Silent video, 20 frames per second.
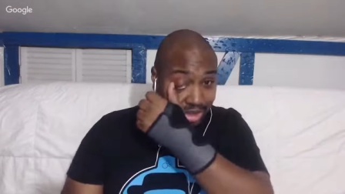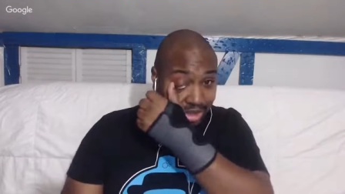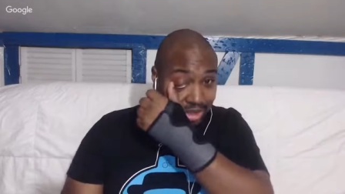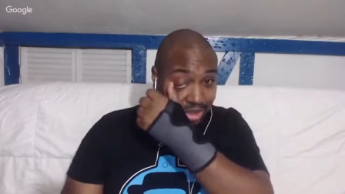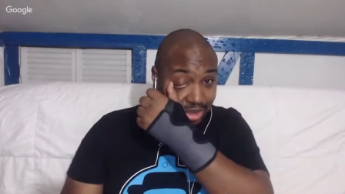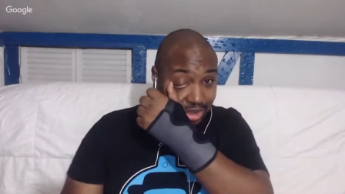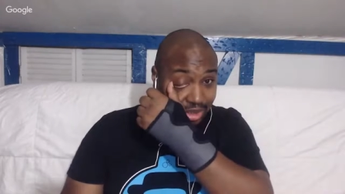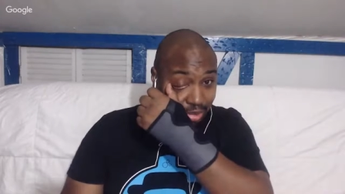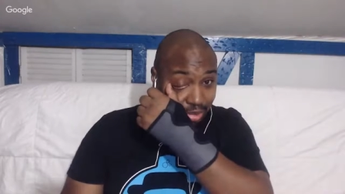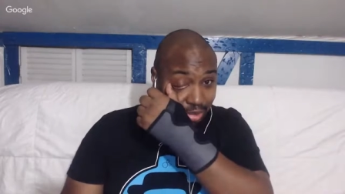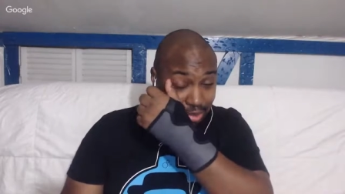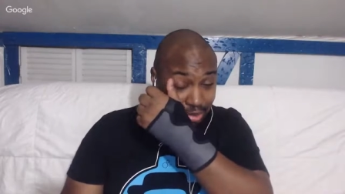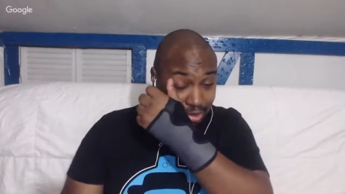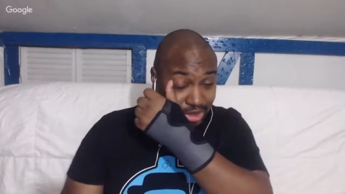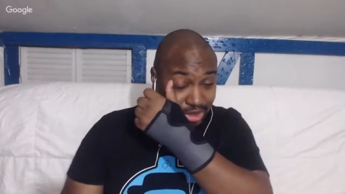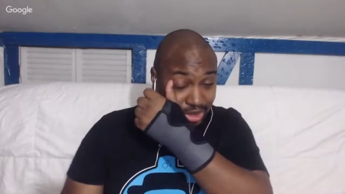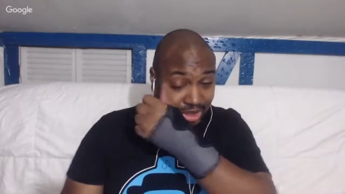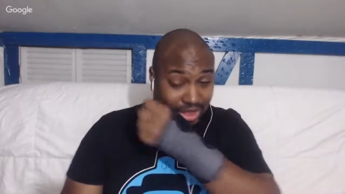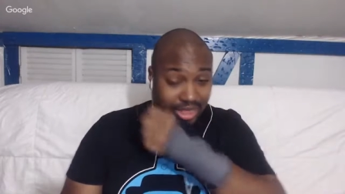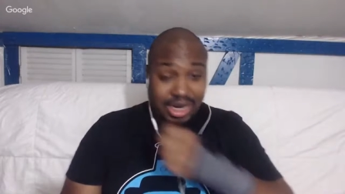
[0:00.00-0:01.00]
the
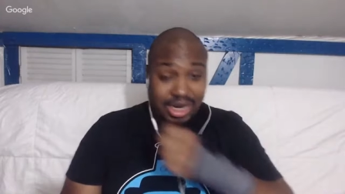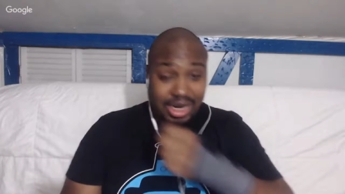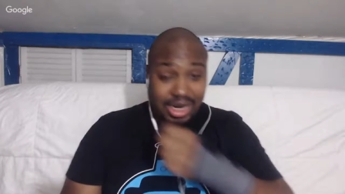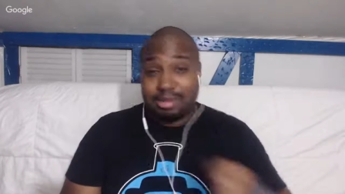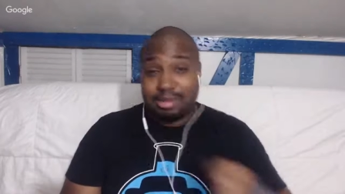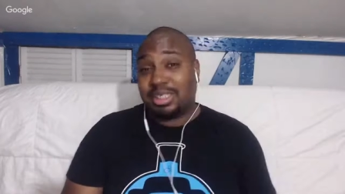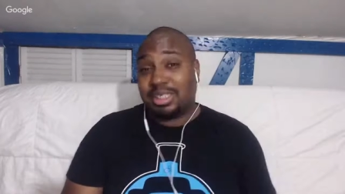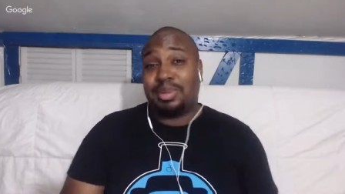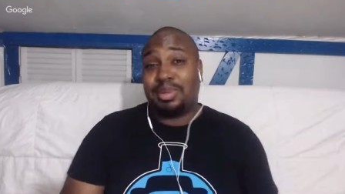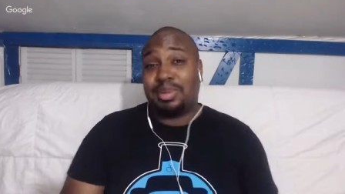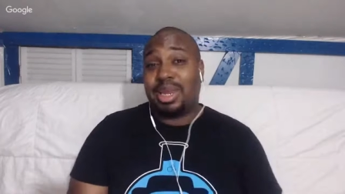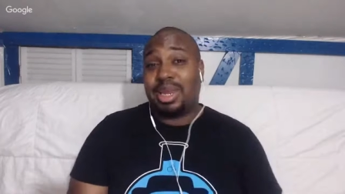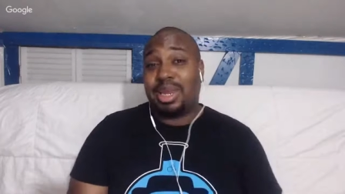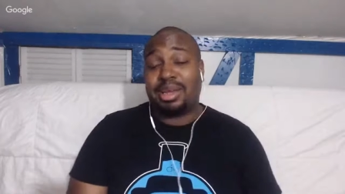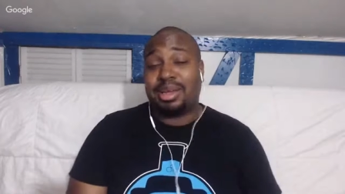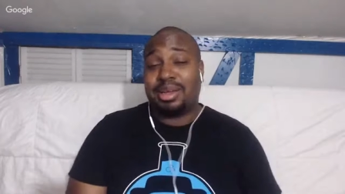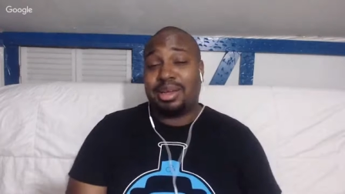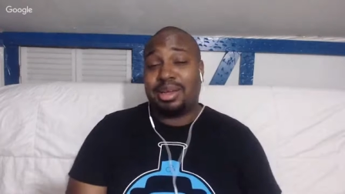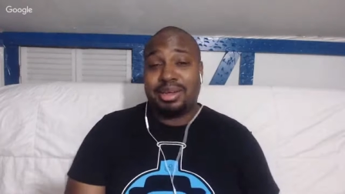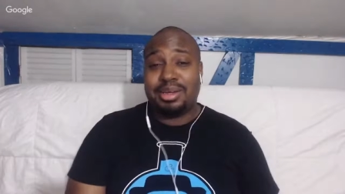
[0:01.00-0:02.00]
bullshit that I was spinning,
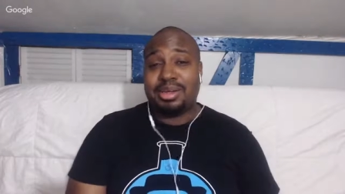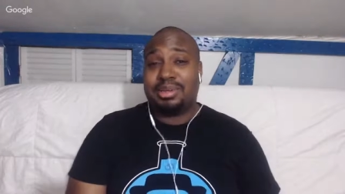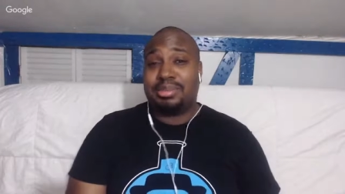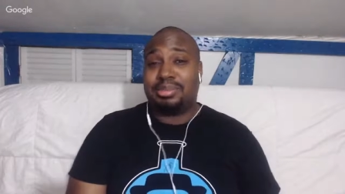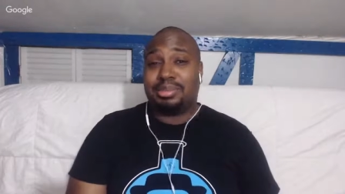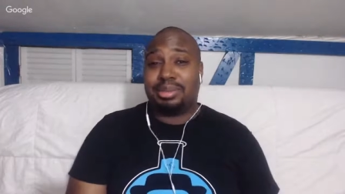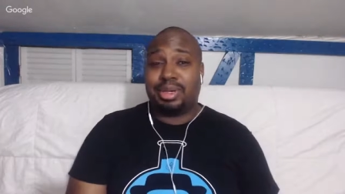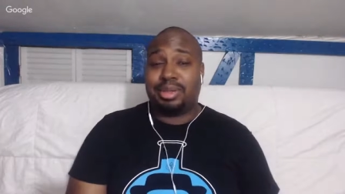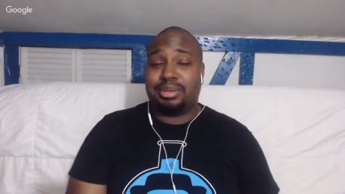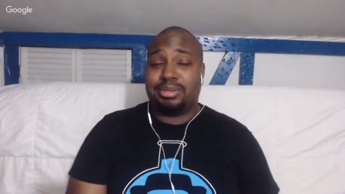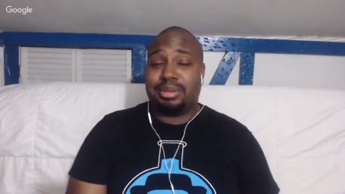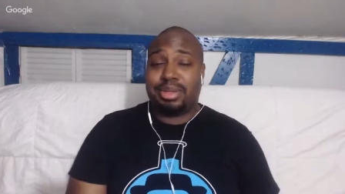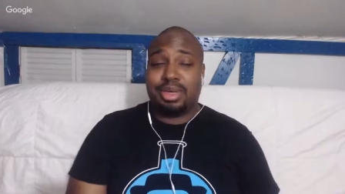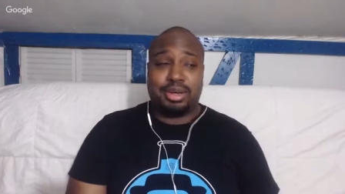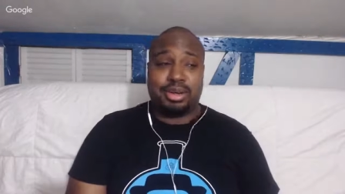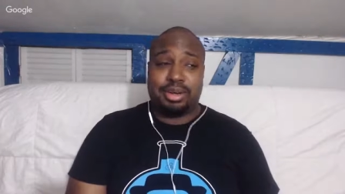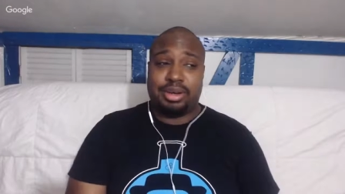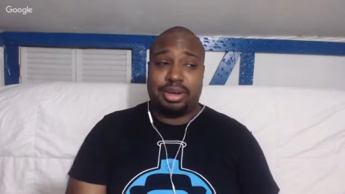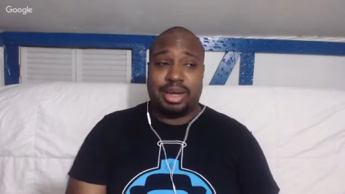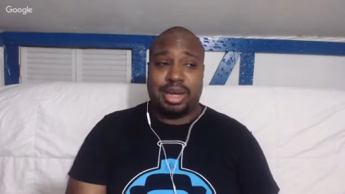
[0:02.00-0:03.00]
but no,
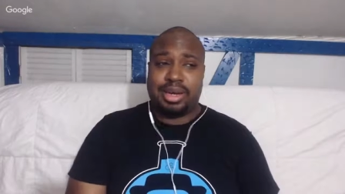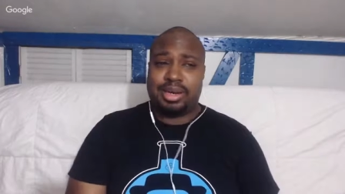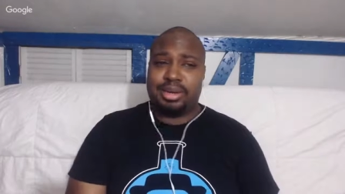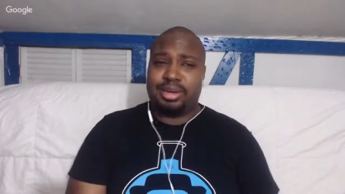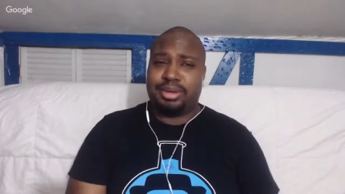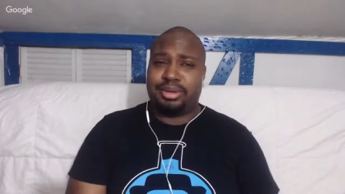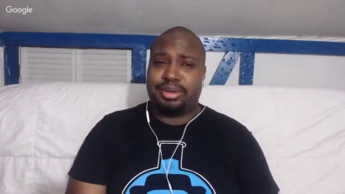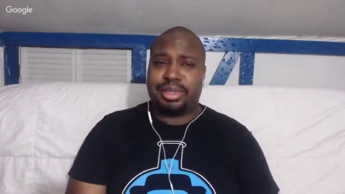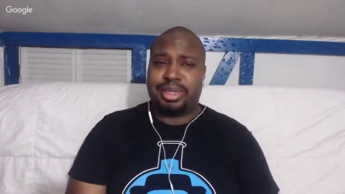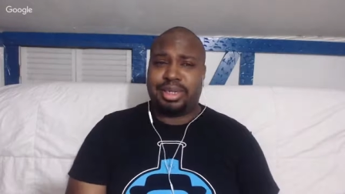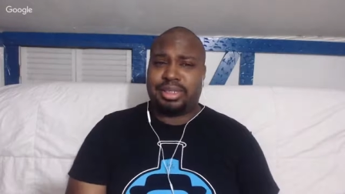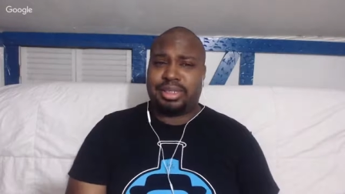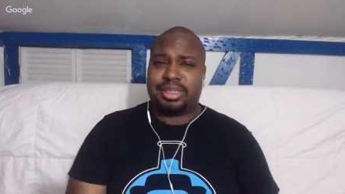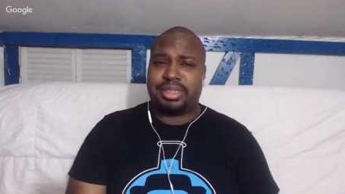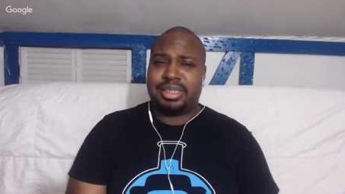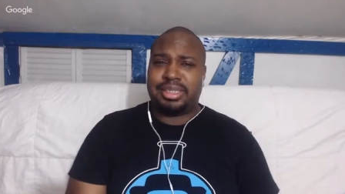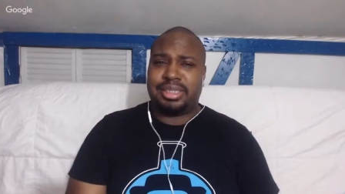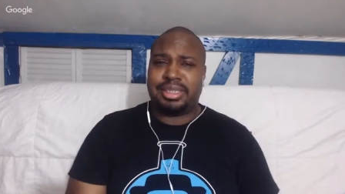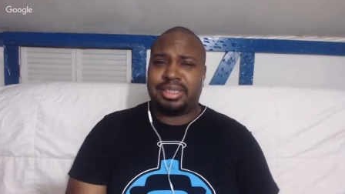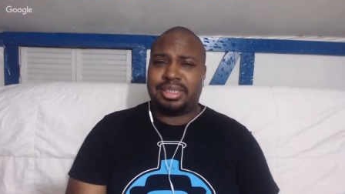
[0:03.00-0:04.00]
uh, I know that this
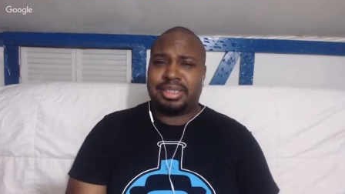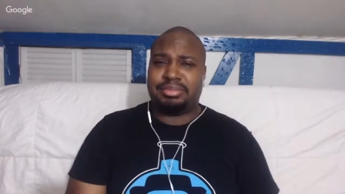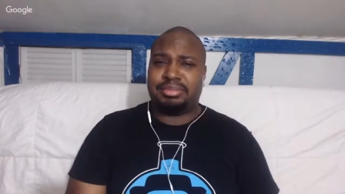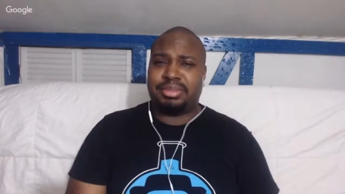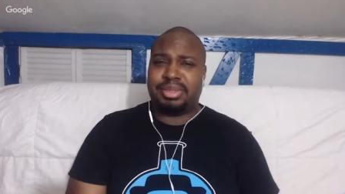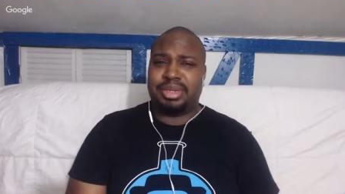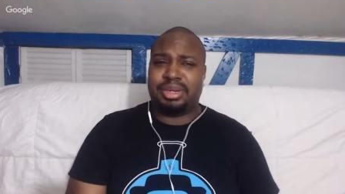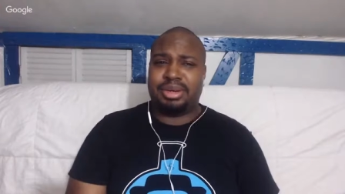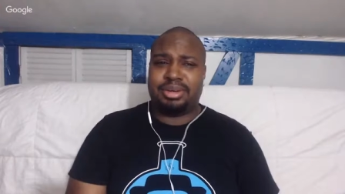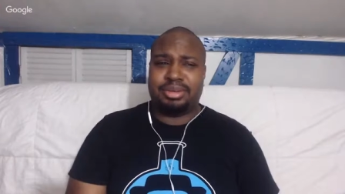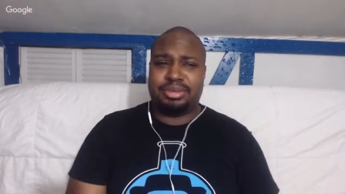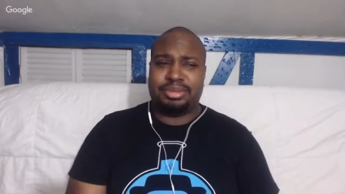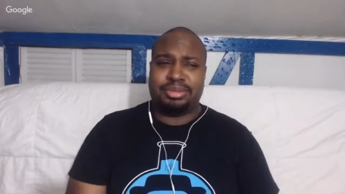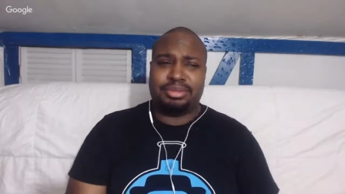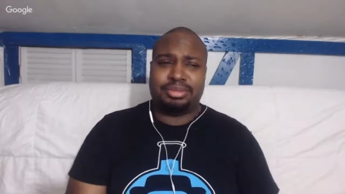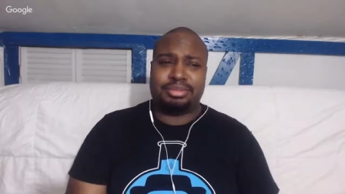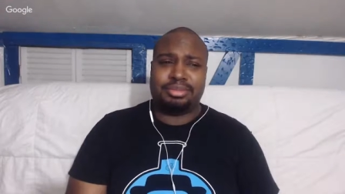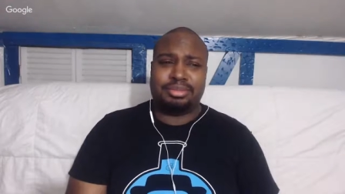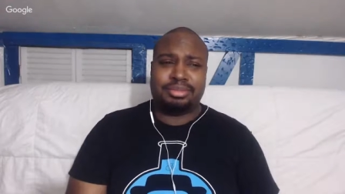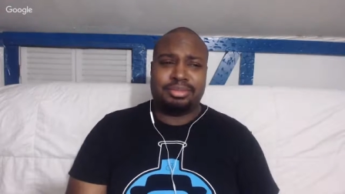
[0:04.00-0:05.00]
is you
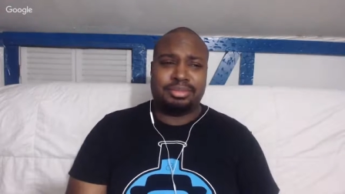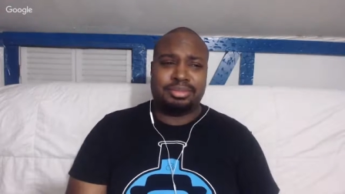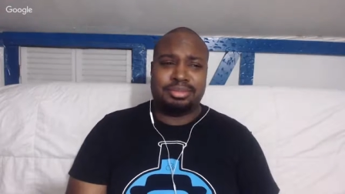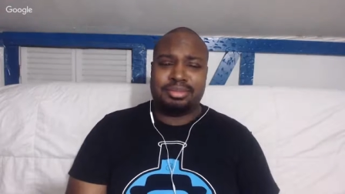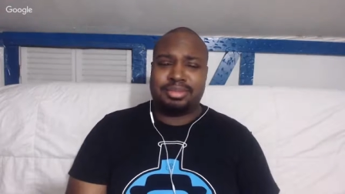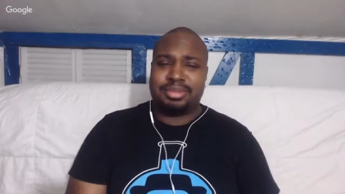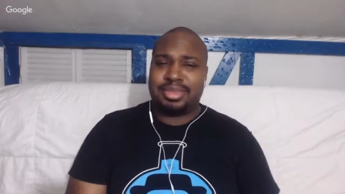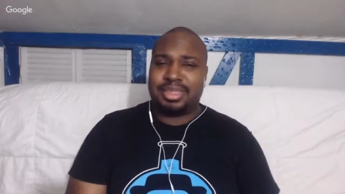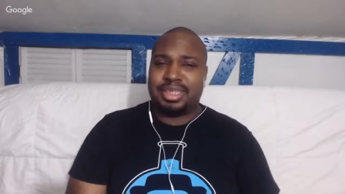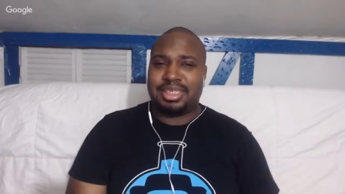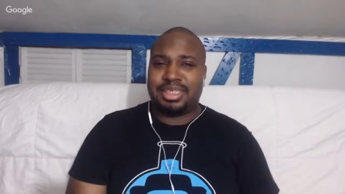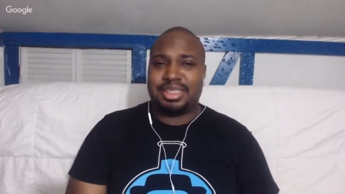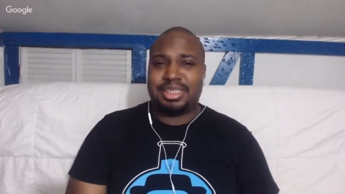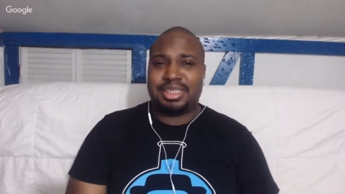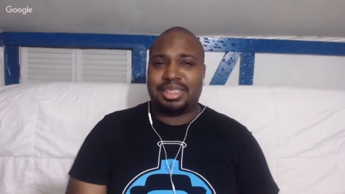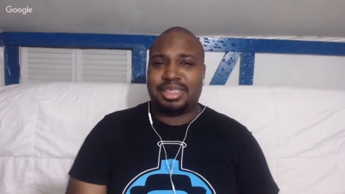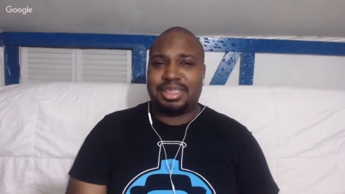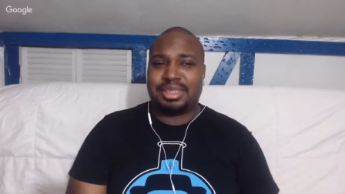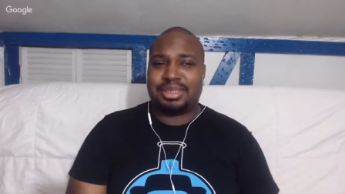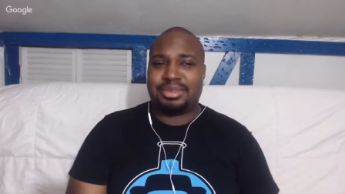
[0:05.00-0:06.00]
know this
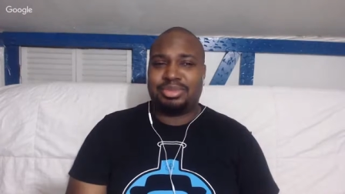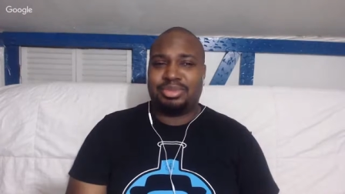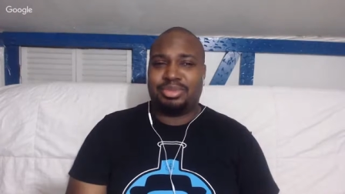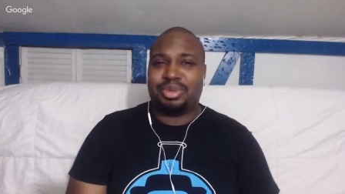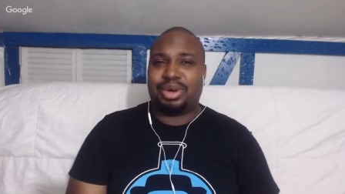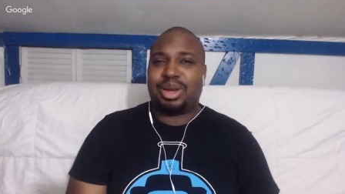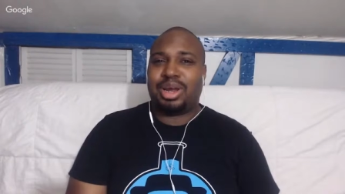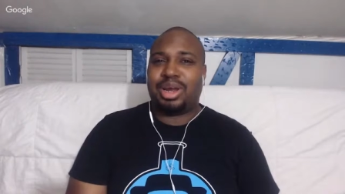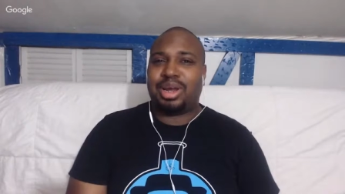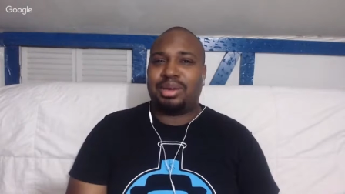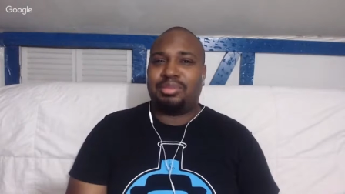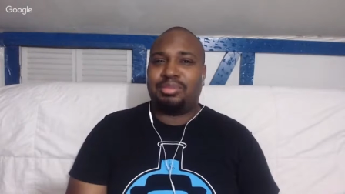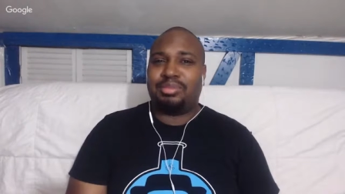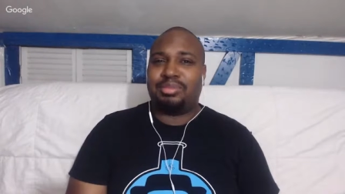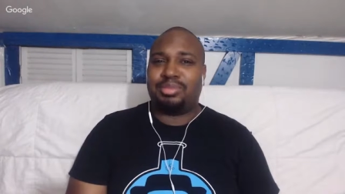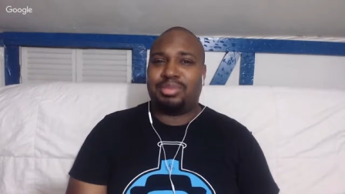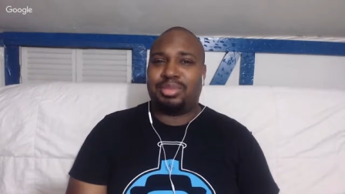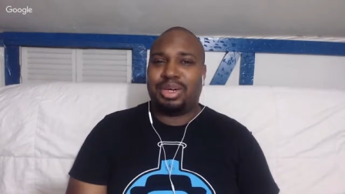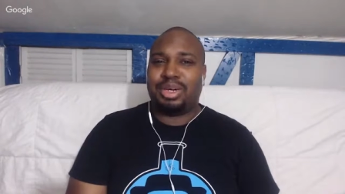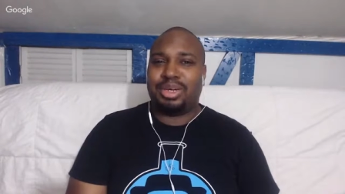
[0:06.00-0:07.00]
is just what
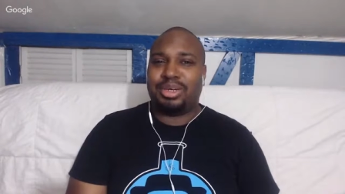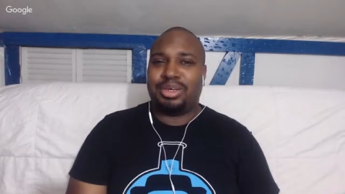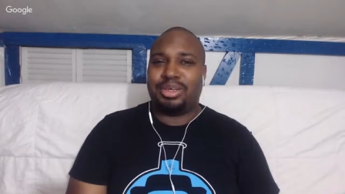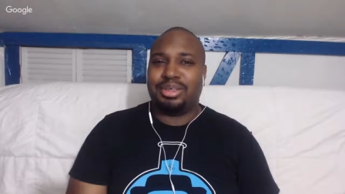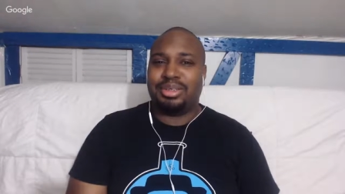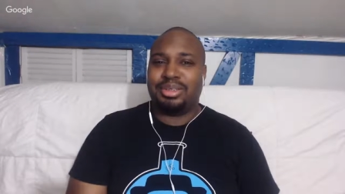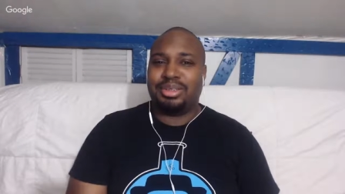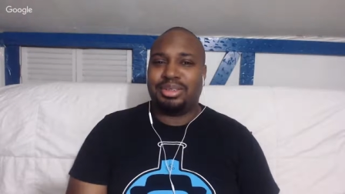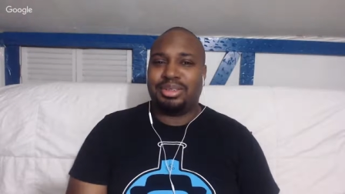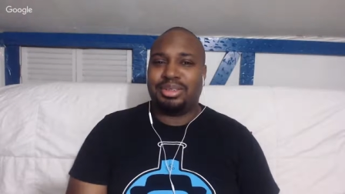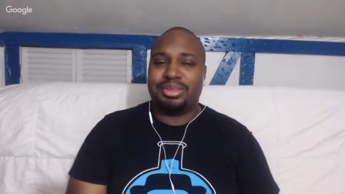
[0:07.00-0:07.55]
I'm uh,